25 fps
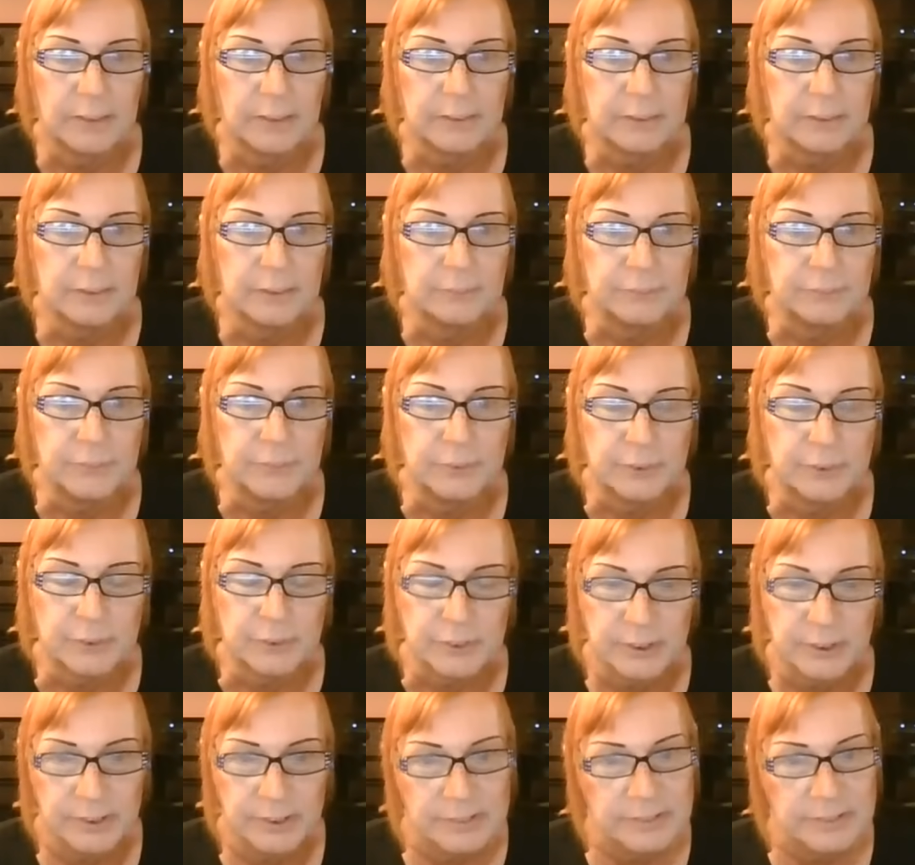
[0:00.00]
If you
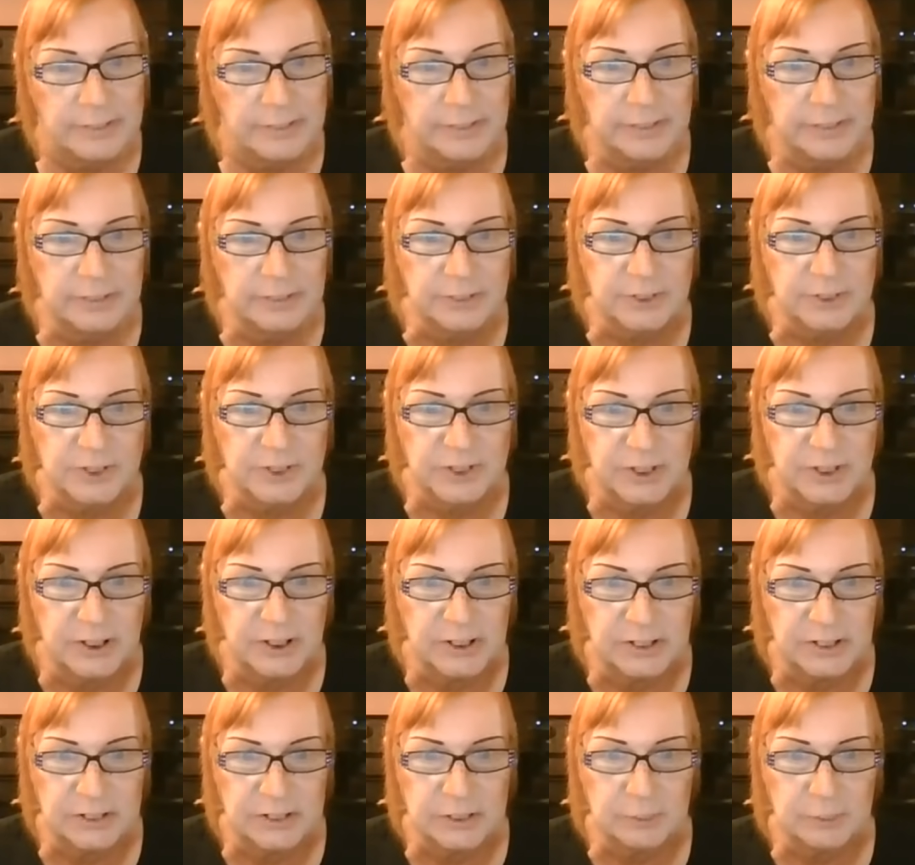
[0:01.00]
decide that it's
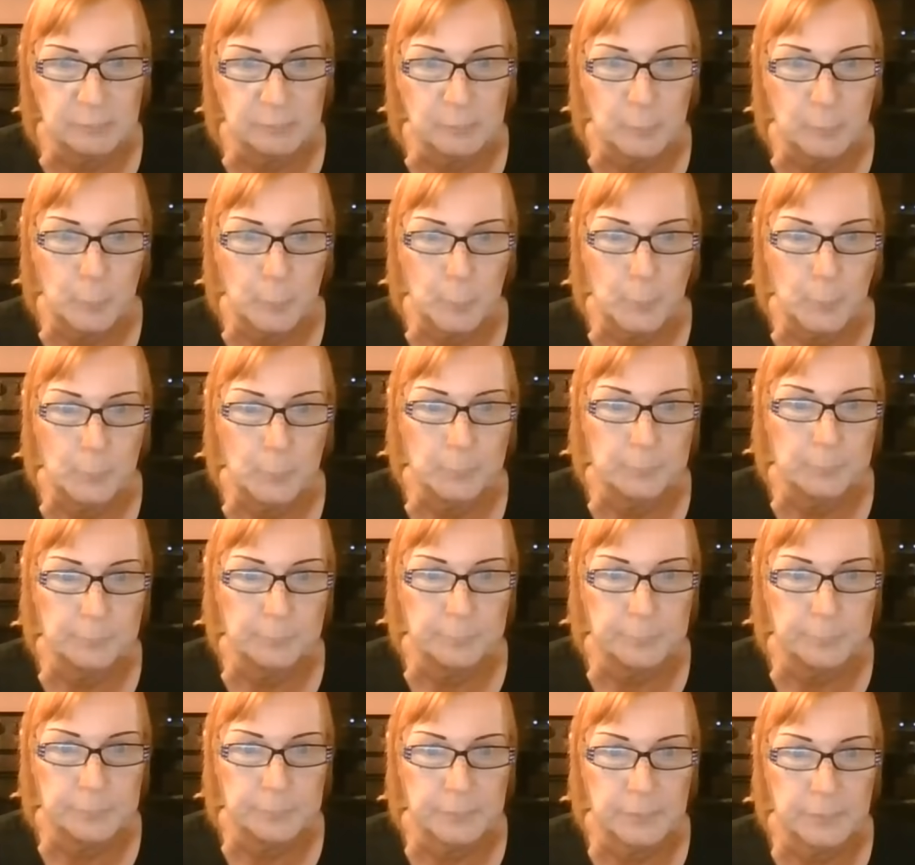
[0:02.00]
time,
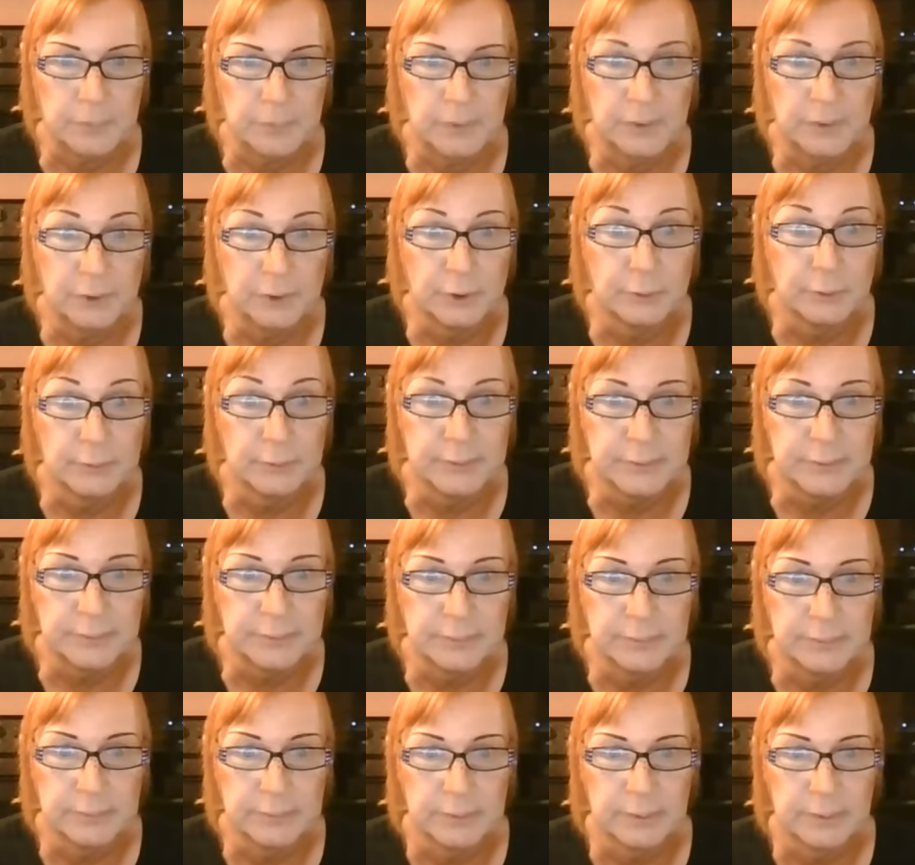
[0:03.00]
then do it.
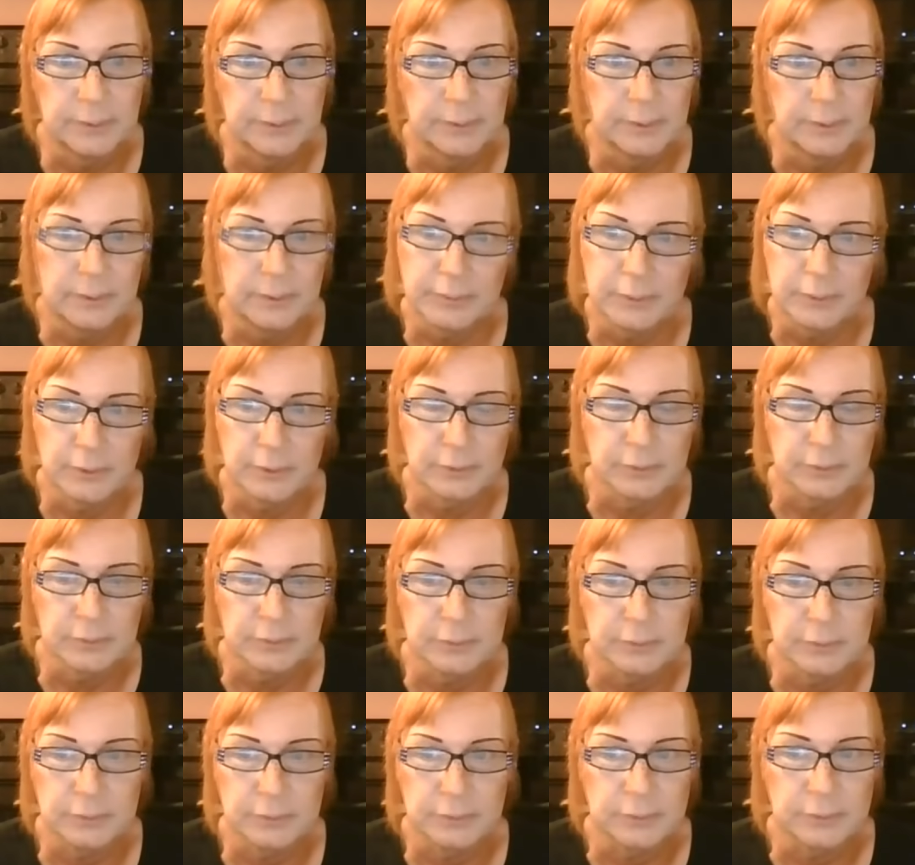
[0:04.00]
Don't
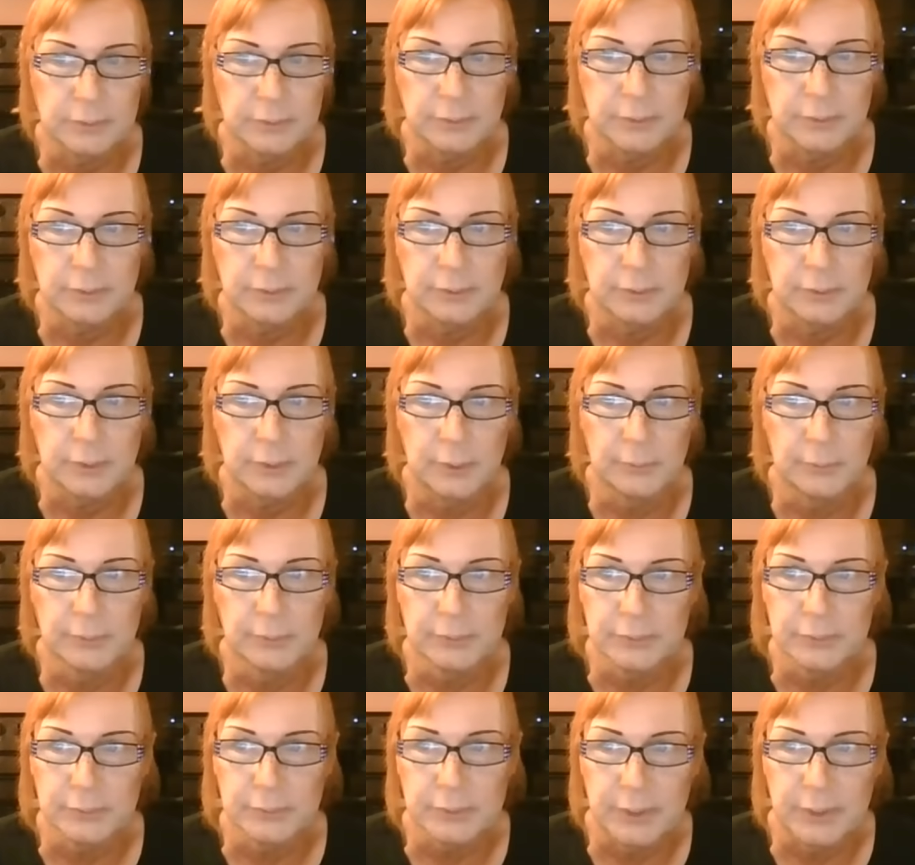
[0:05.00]

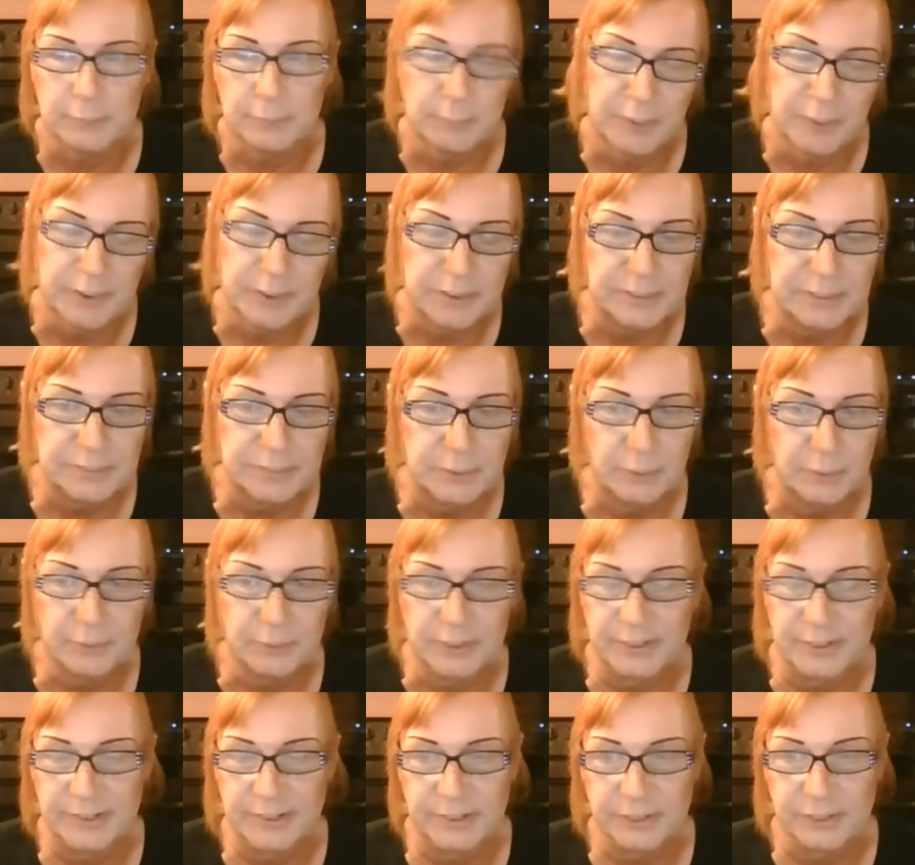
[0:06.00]
don't let money, don't
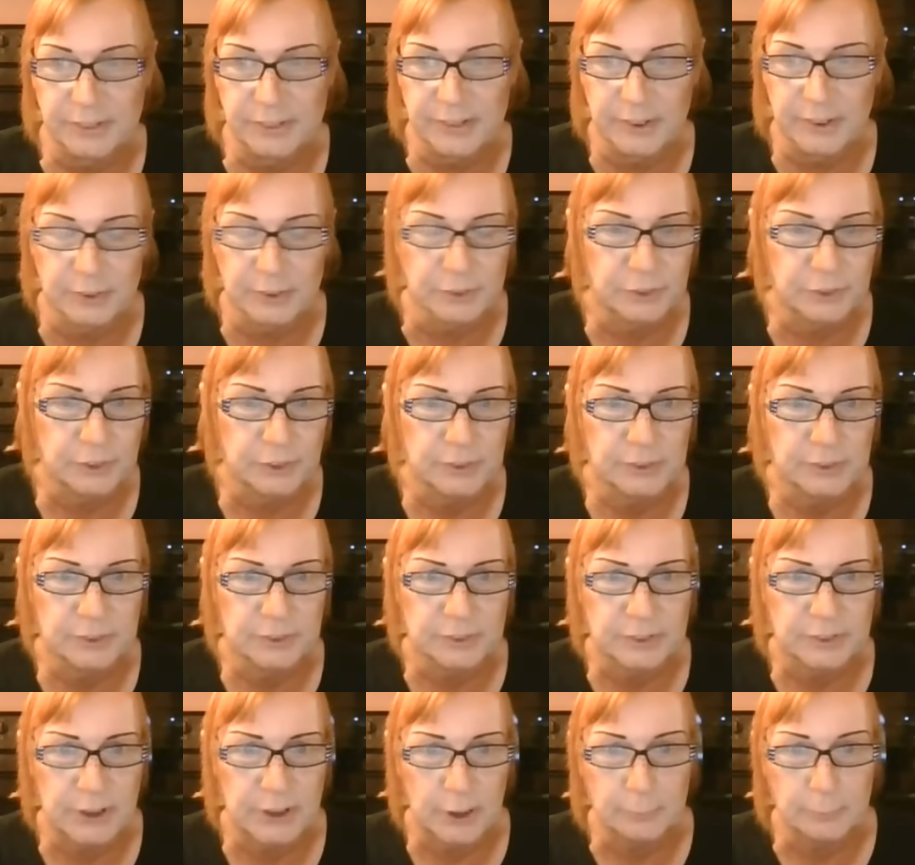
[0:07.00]
let anything else
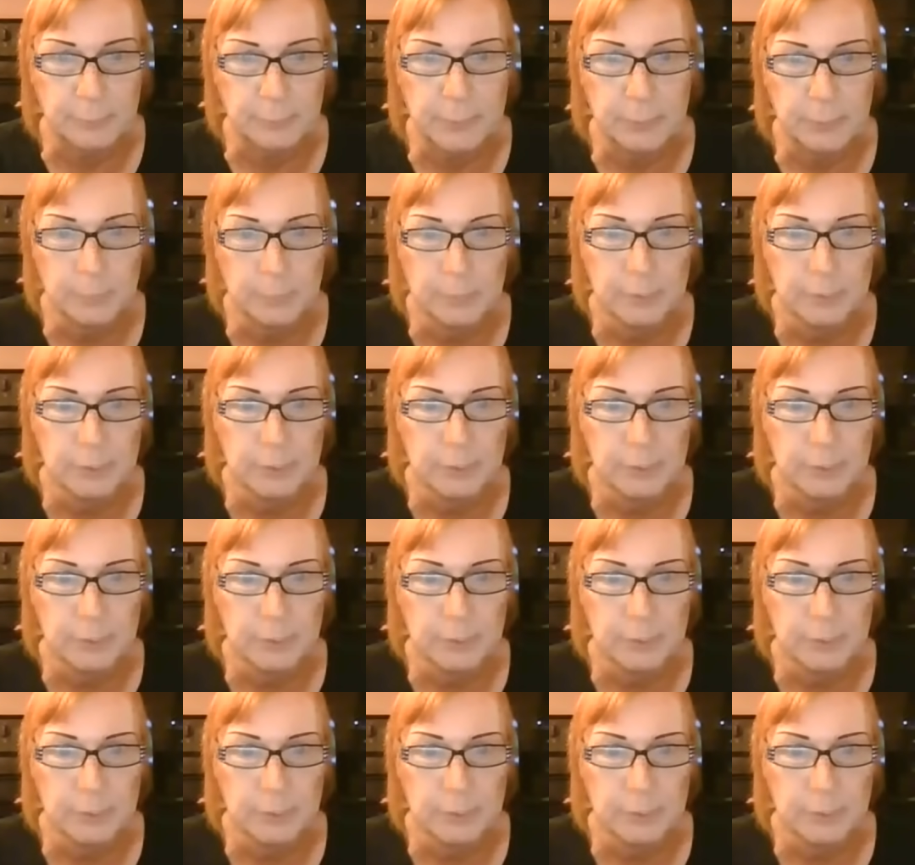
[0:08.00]
stop you.